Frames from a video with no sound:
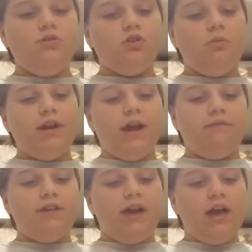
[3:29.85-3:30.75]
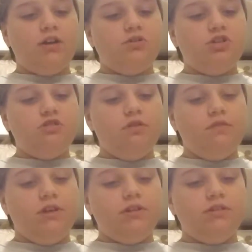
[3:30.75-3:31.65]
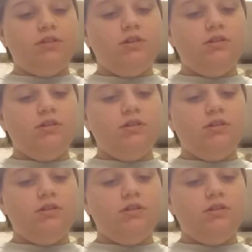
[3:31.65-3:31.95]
So I'm going to have to add 2 of these.